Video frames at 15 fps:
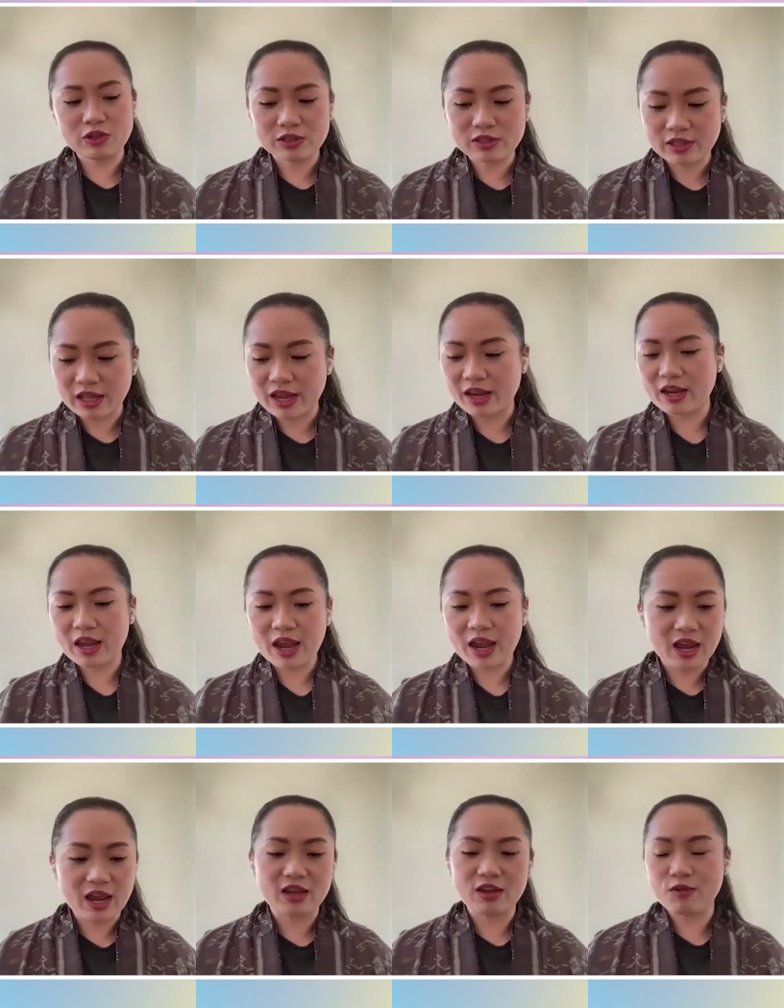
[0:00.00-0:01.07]
Just like,
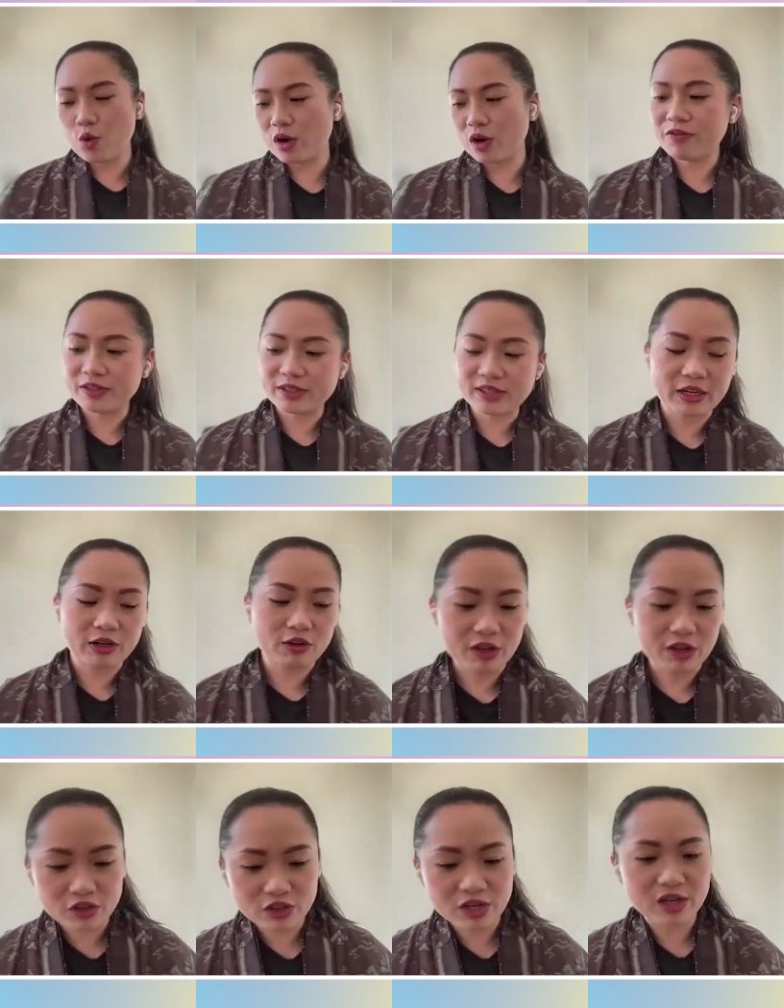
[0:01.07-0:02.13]
hey, you want to visit
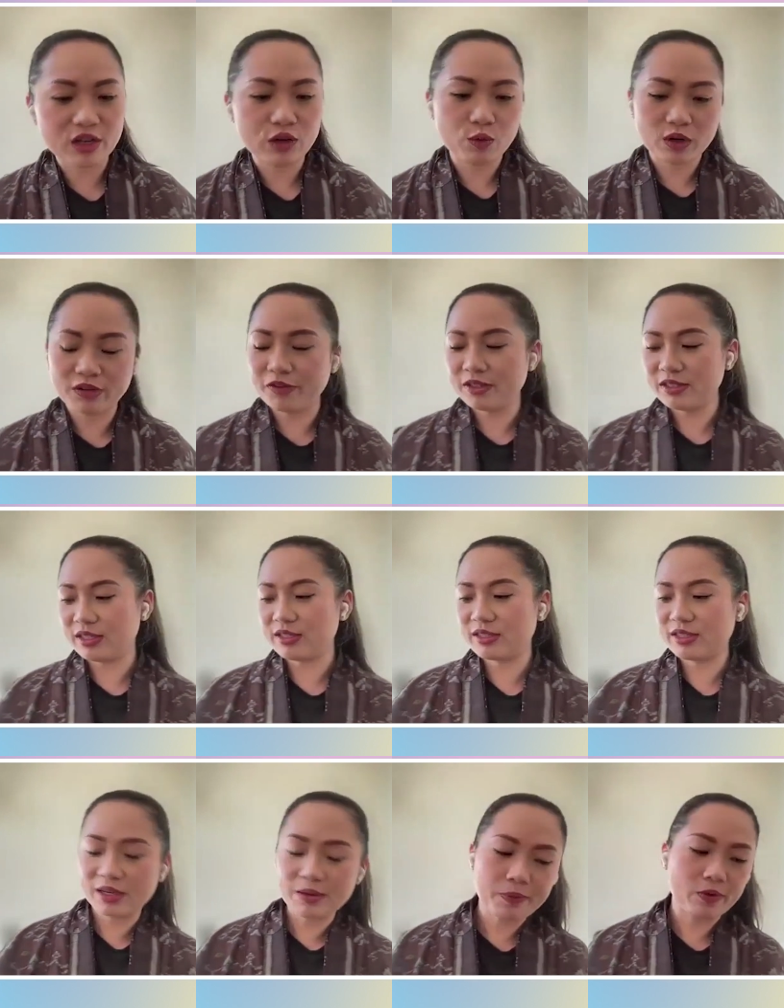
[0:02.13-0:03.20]
Indonesia, you want to
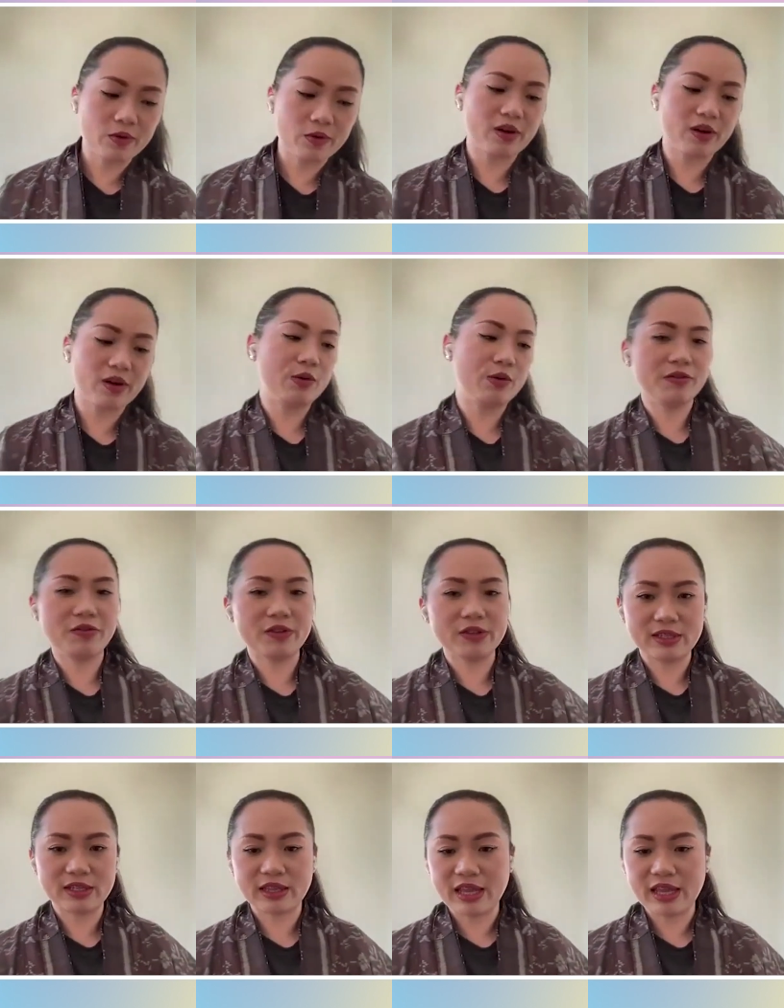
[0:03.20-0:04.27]
visit Singapore, you want to
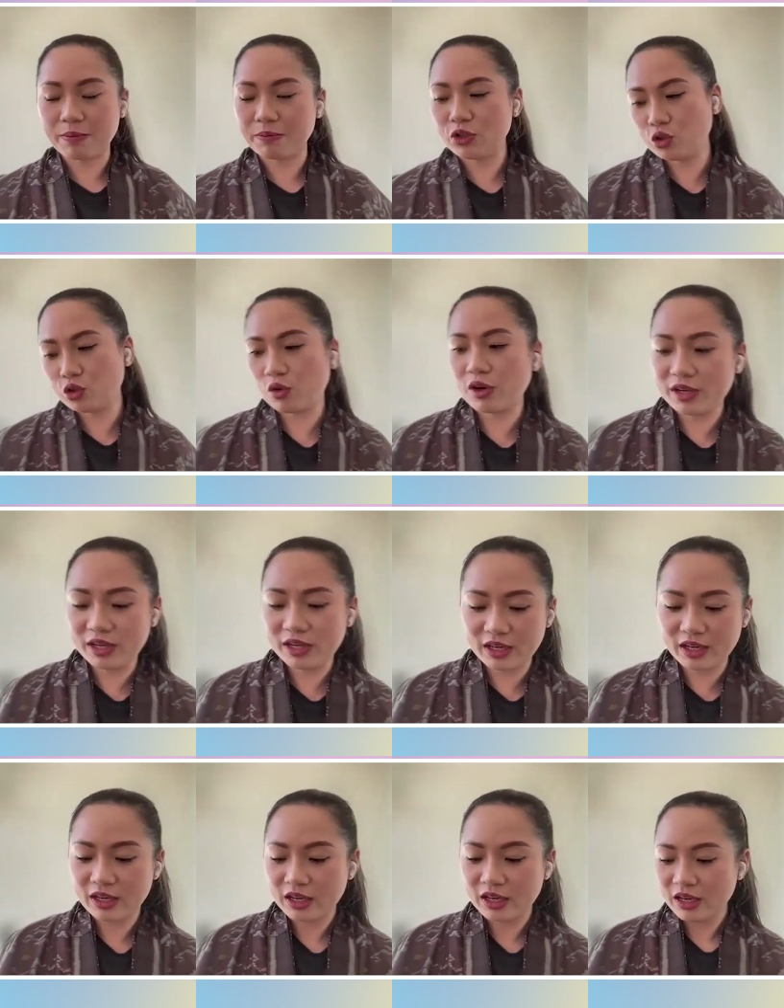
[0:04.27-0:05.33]
visit like
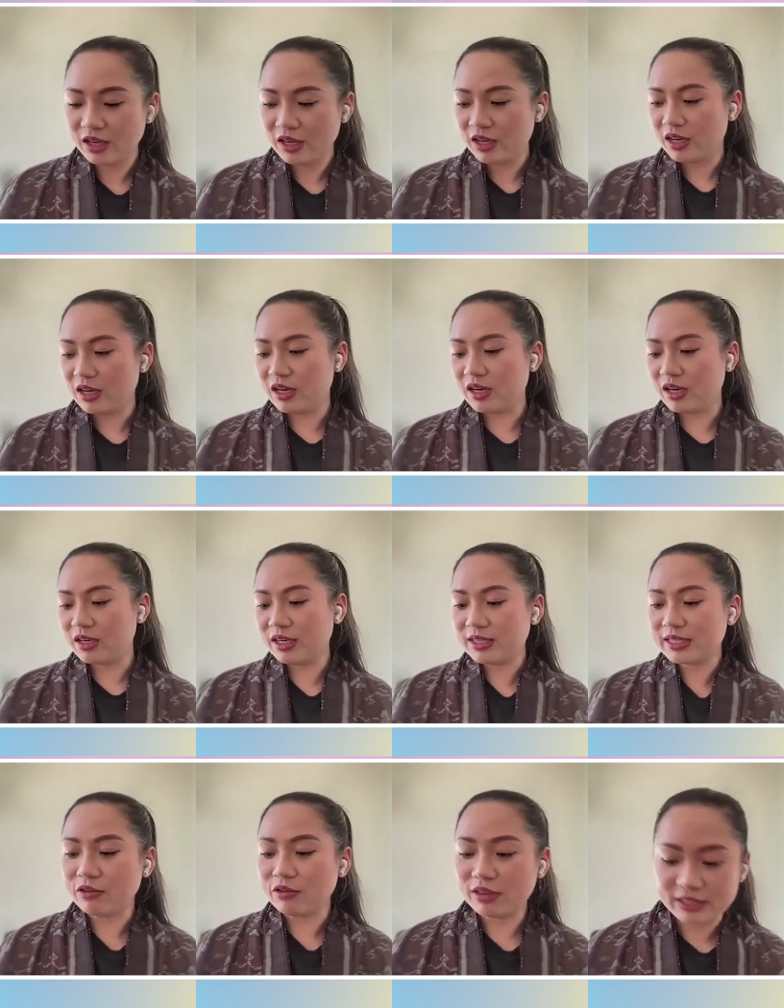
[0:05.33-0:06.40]
majority
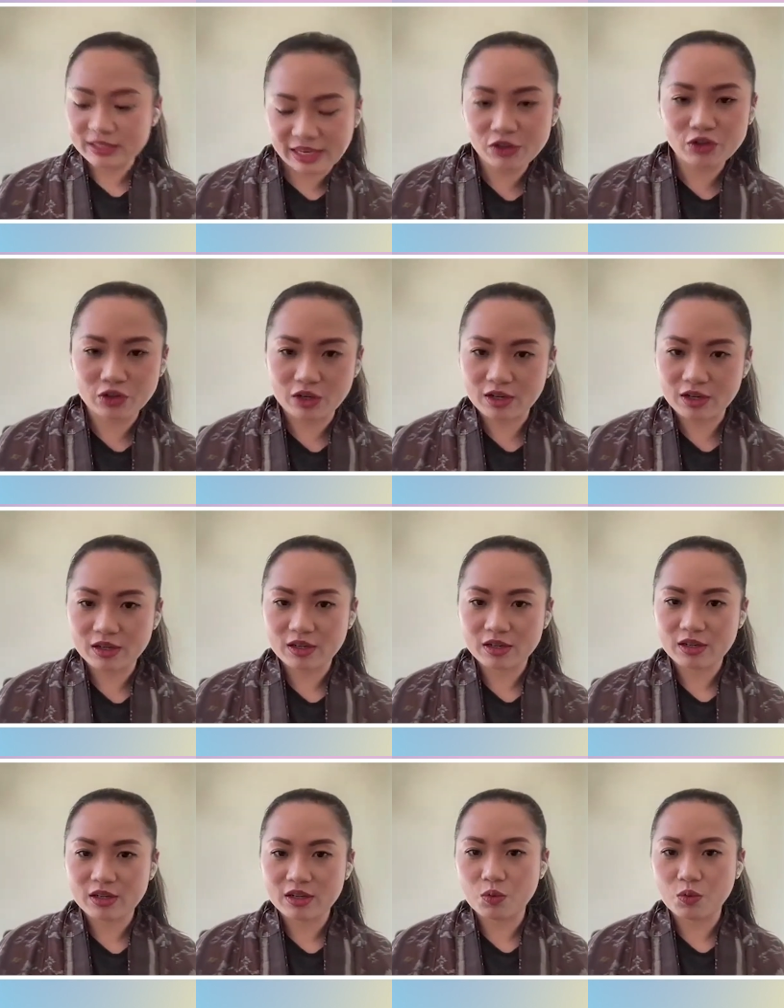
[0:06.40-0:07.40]
in Southeast Asia,